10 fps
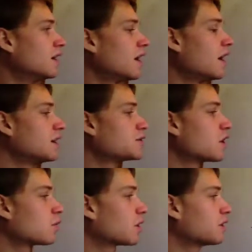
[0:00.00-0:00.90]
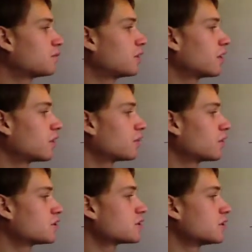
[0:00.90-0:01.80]
And so we're going to put our
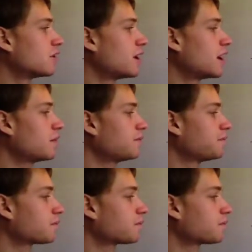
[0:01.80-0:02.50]
person there,